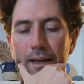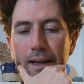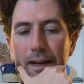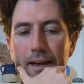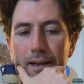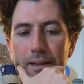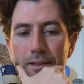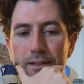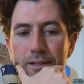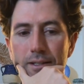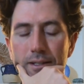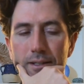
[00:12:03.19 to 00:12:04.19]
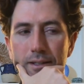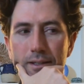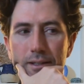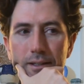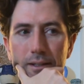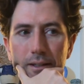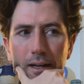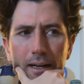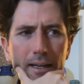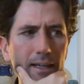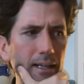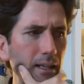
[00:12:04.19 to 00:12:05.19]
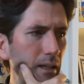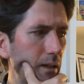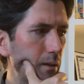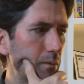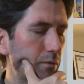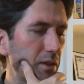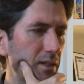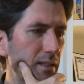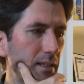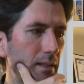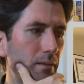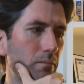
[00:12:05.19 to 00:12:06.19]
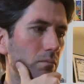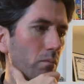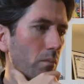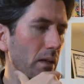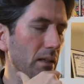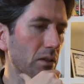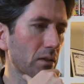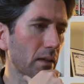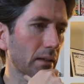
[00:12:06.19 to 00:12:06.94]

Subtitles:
And I visited in,